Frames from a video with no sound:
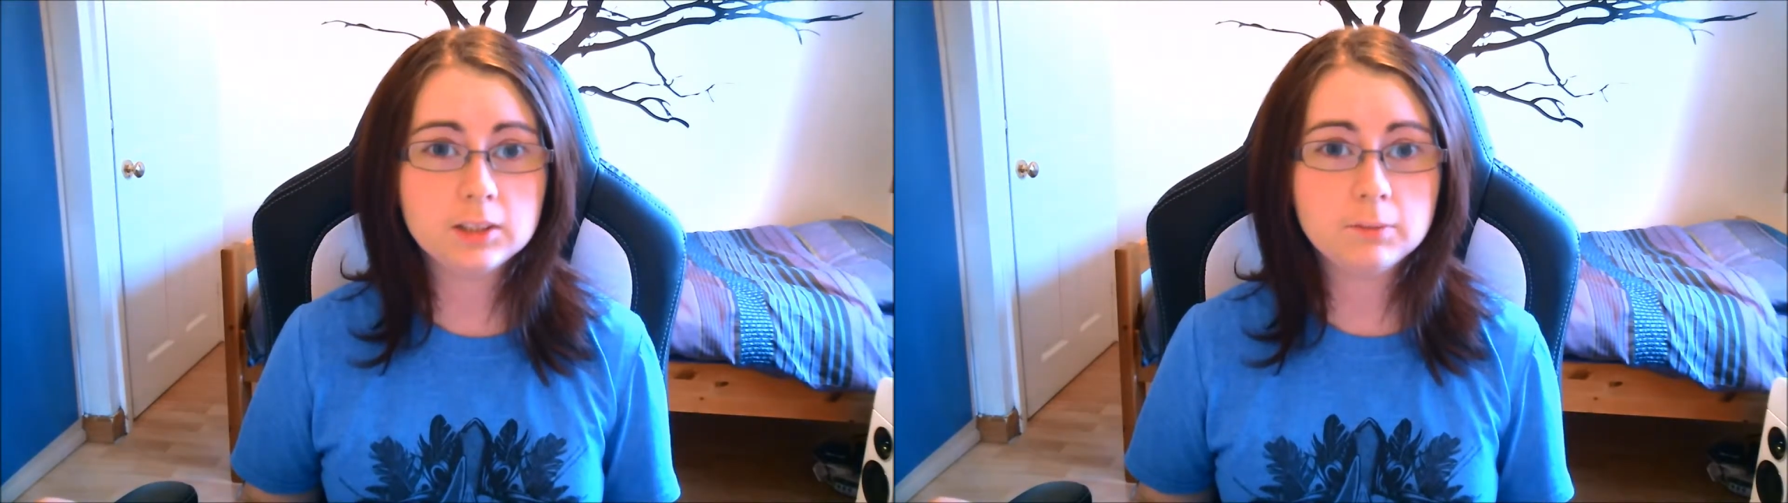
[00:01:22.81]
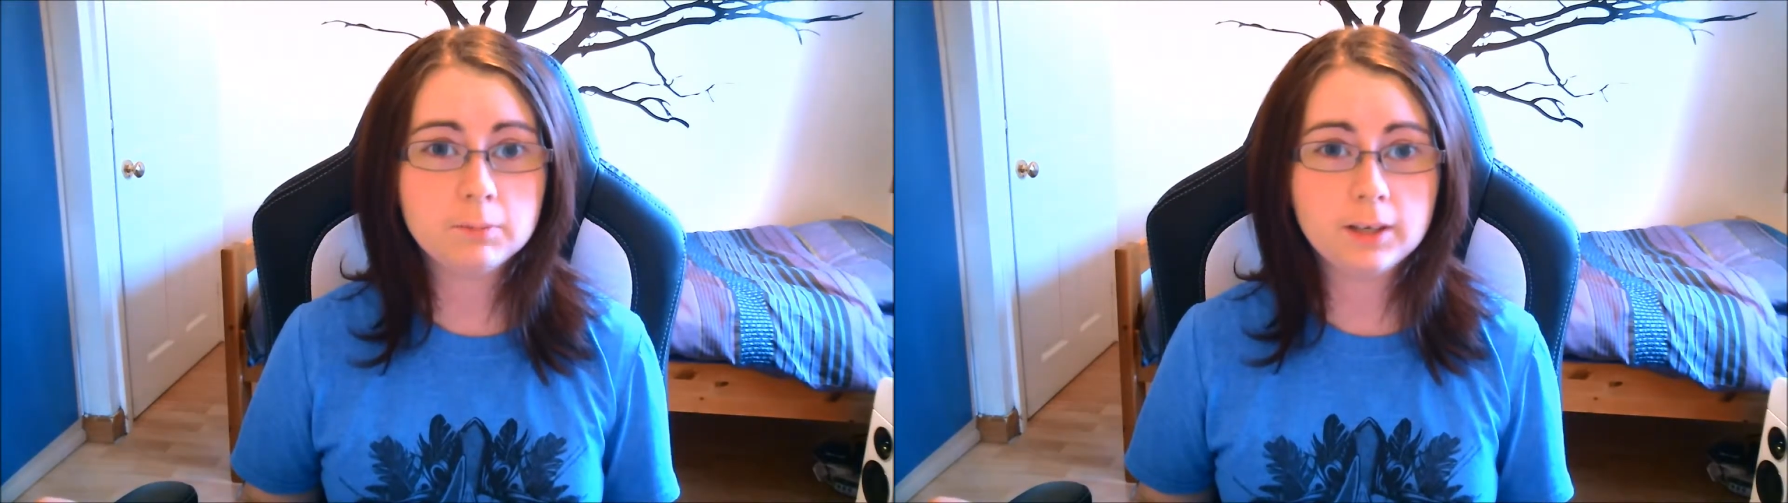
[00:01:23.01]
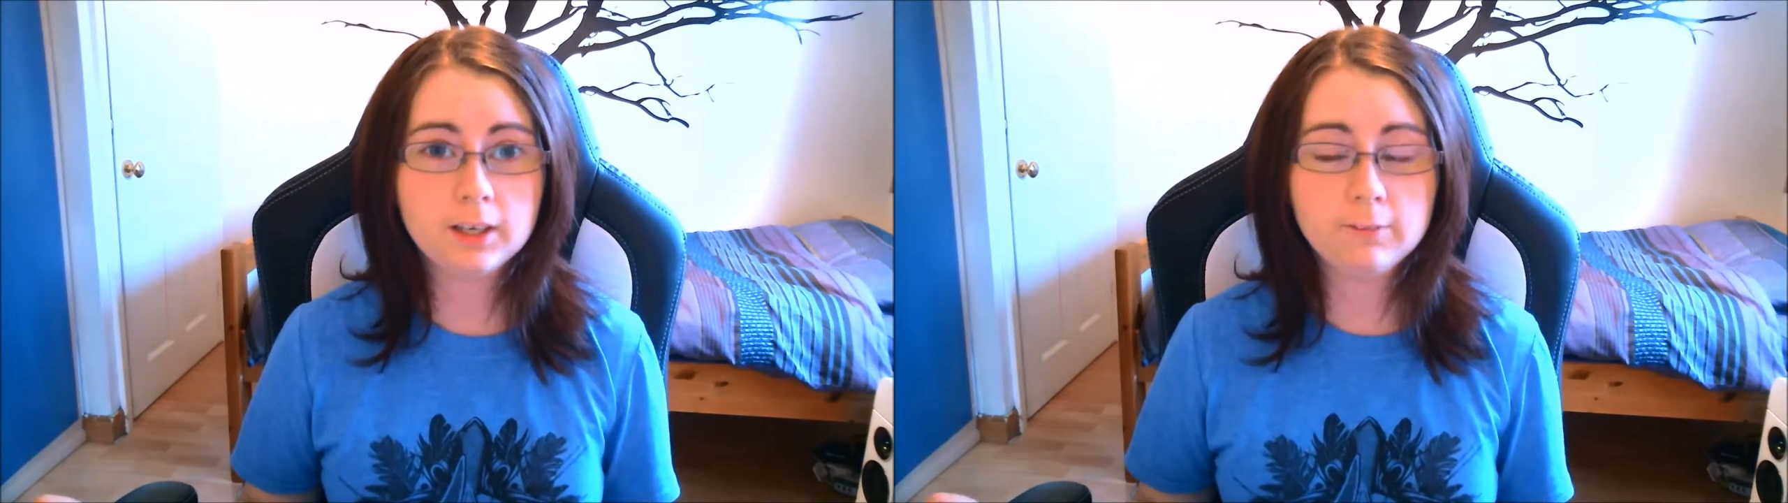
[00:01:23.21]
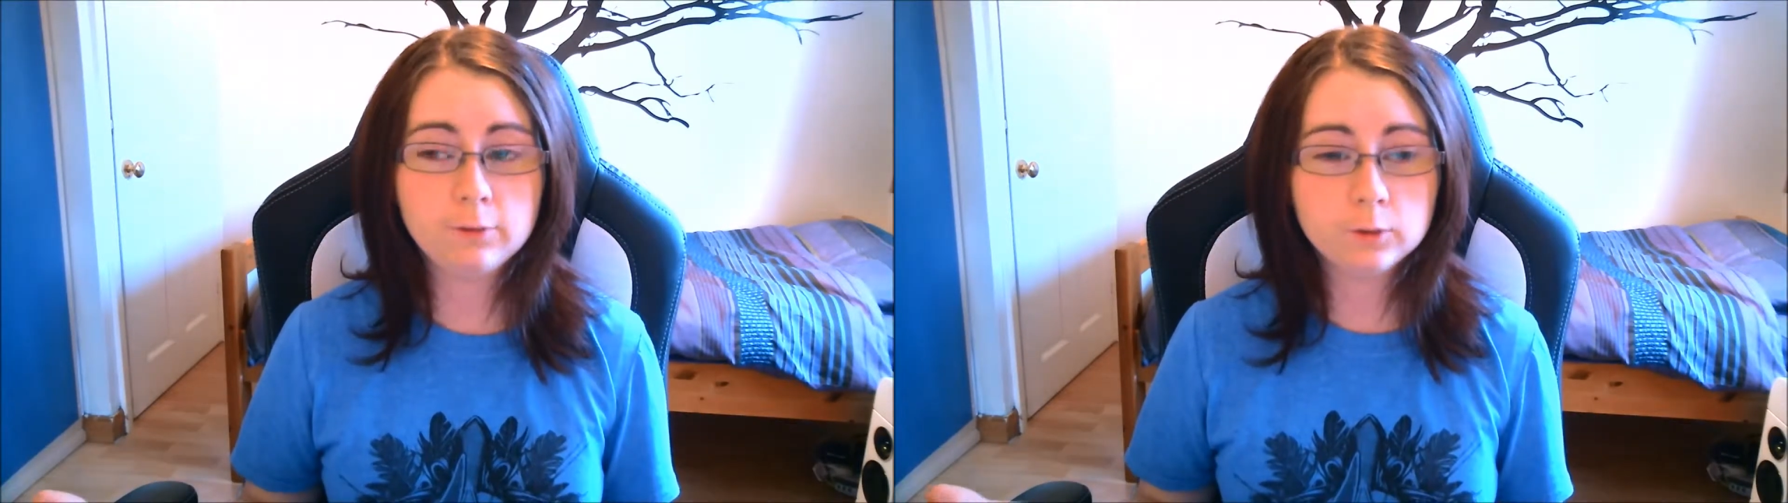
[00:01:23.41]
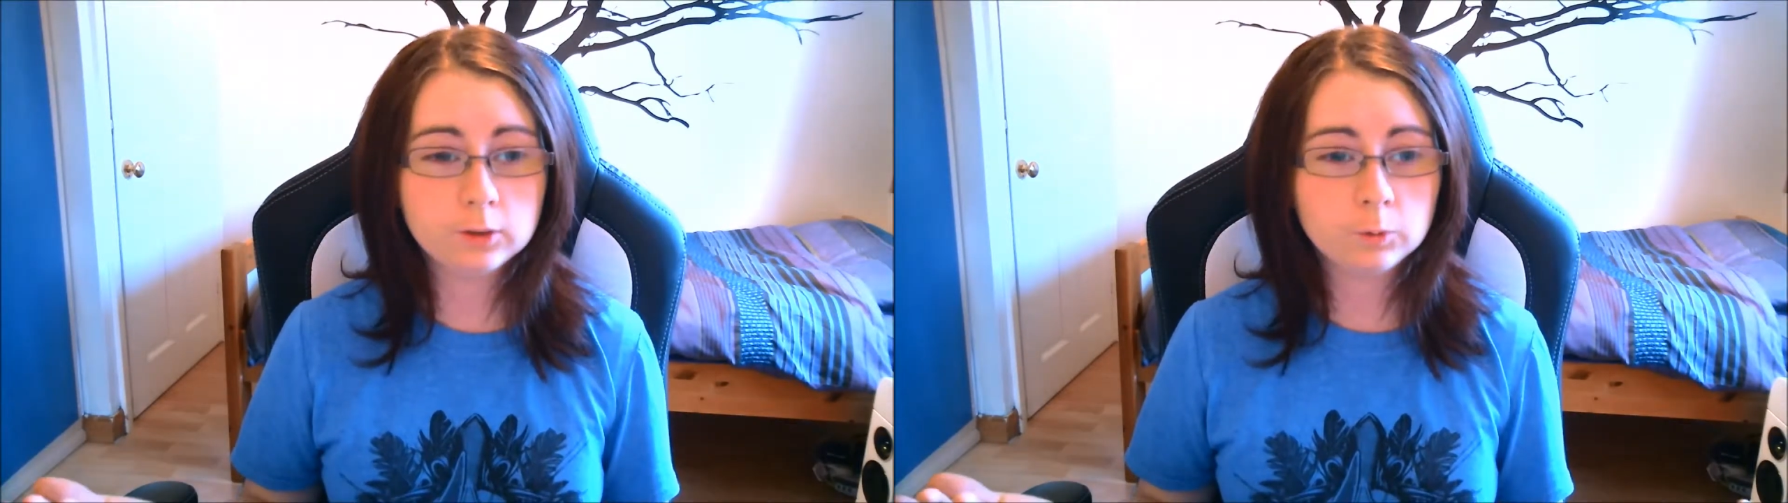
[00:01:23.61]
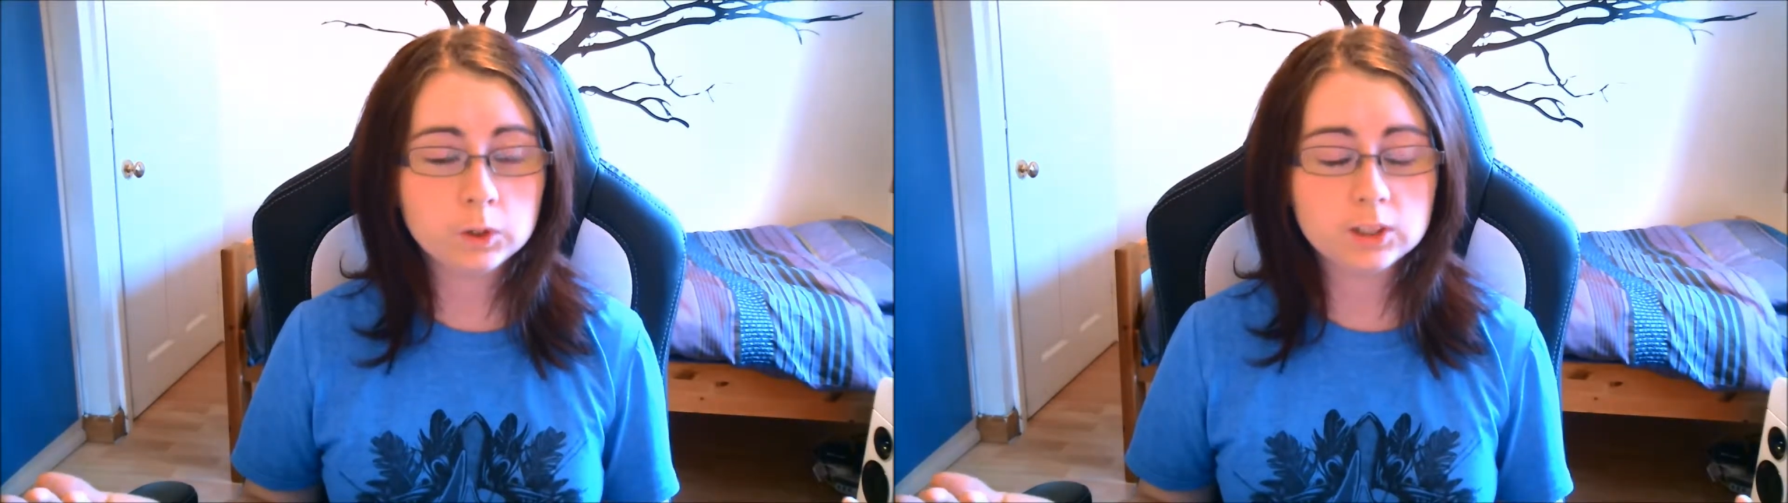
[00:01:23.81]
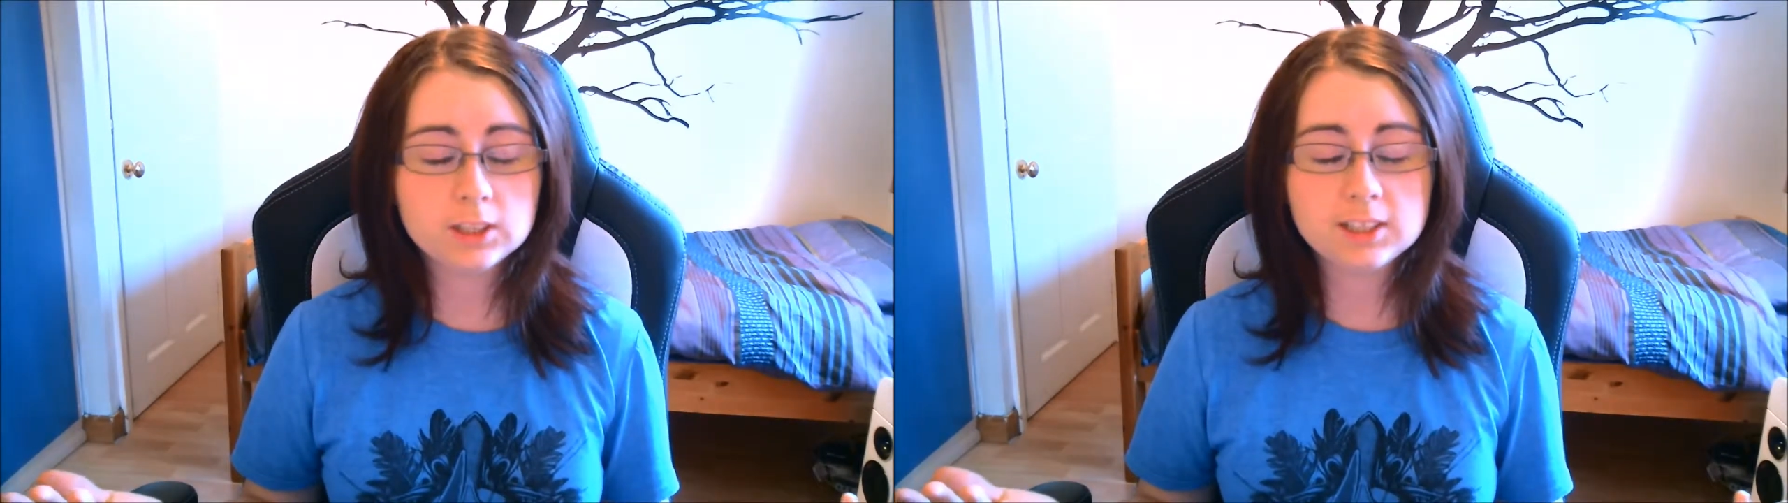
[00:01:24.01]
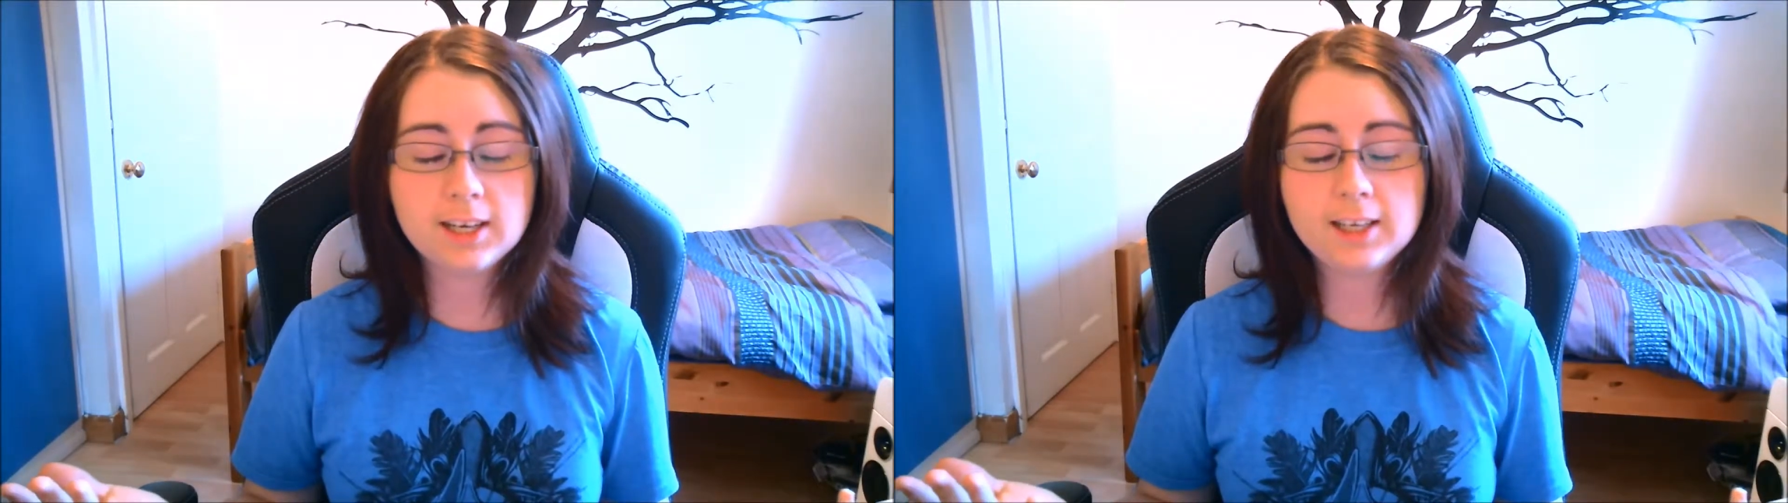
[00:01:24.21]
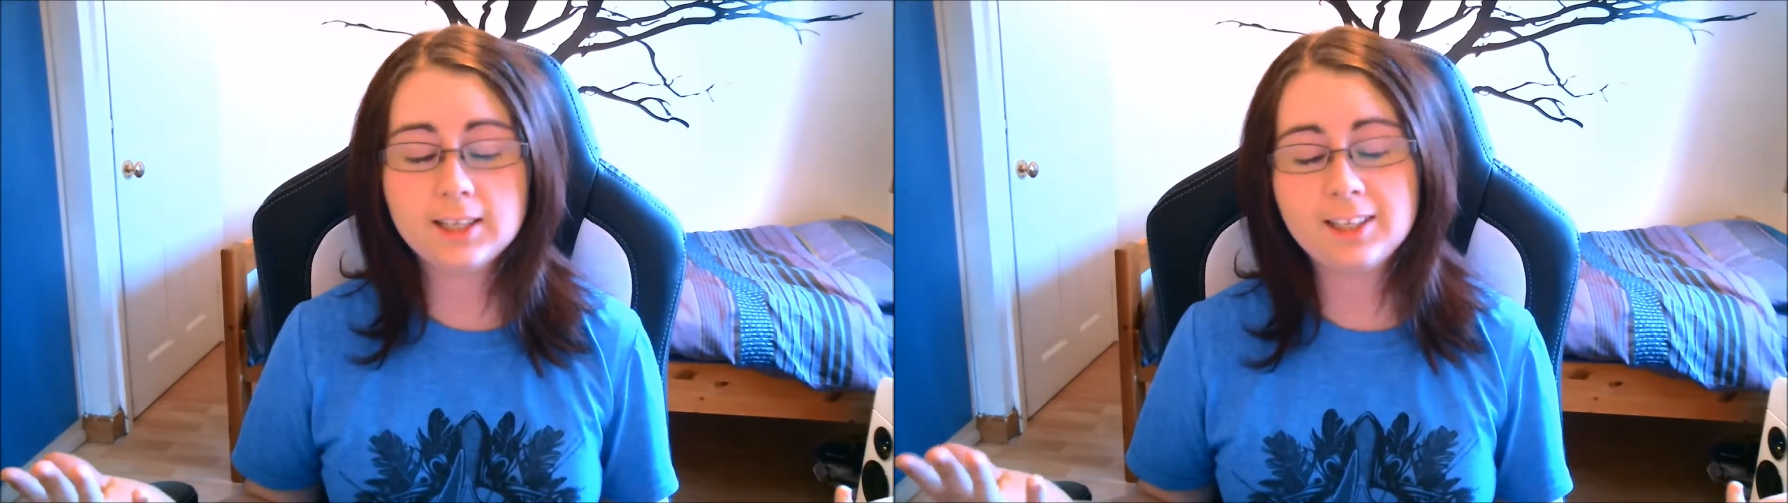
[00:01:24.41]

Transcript: but if you want to say it